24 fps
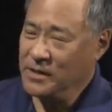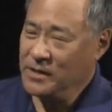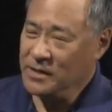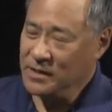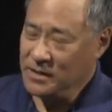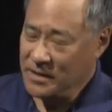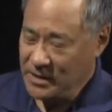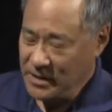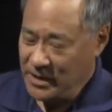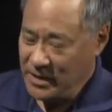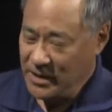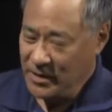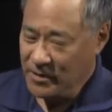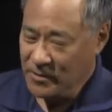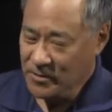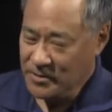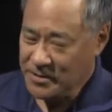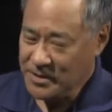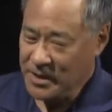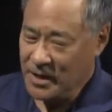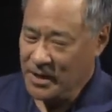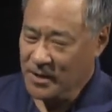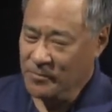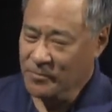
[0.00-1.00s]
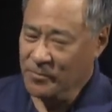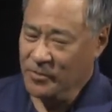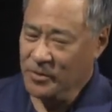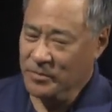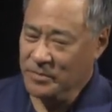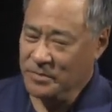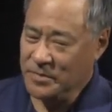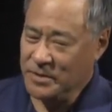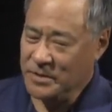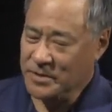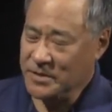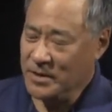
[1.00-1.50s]
in a hotel
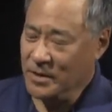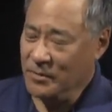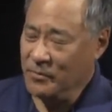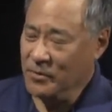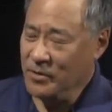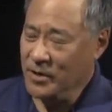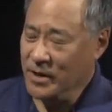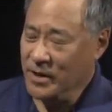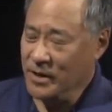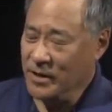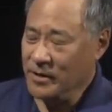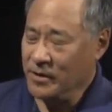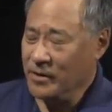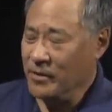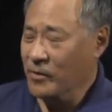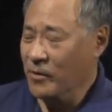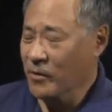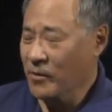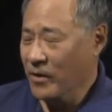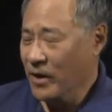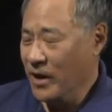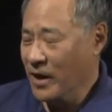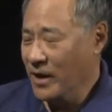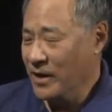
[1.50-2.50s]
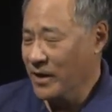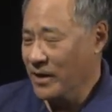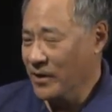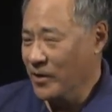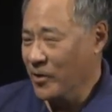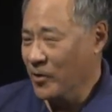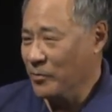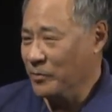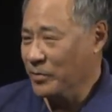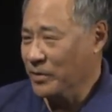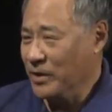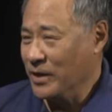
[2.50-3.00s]
room somewhere or on an
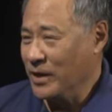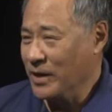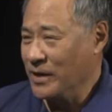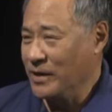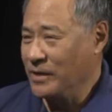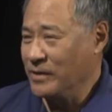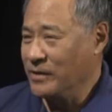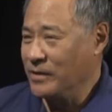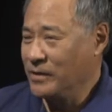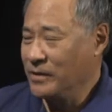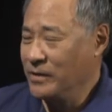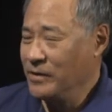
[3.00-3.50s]
airplane